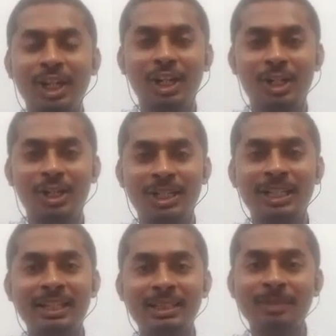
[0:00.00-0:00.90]
or
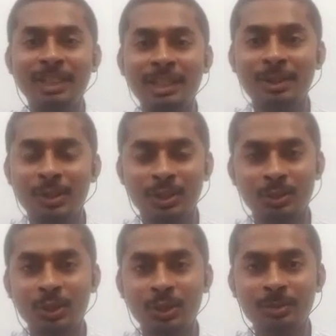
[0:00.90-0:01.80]
tell us something about your
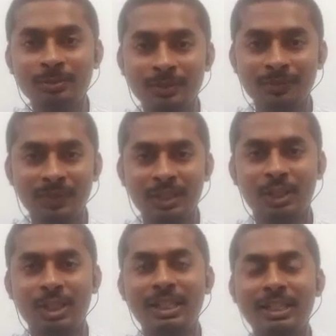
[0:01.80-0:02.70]
home,
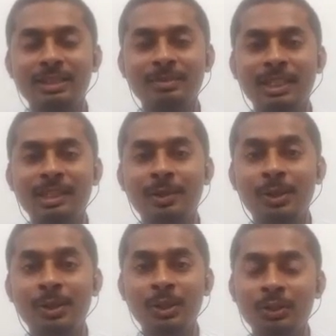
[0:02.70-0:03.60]
or tell us something
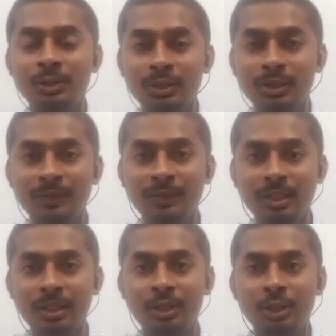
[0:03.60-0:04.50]
about your
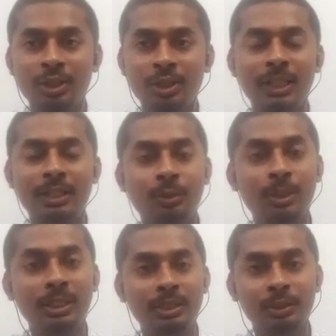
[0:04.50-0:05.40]
your college
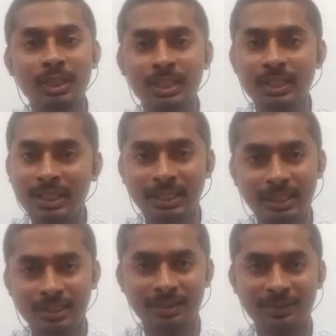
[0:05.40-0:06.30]
which you didn't tell
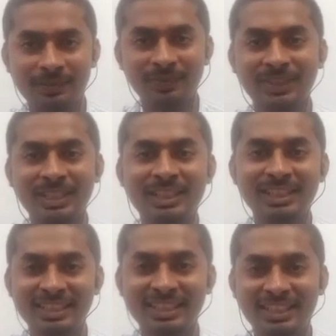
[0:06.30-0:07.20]
it.
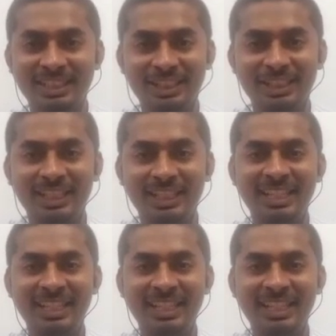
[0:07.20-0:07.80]
Then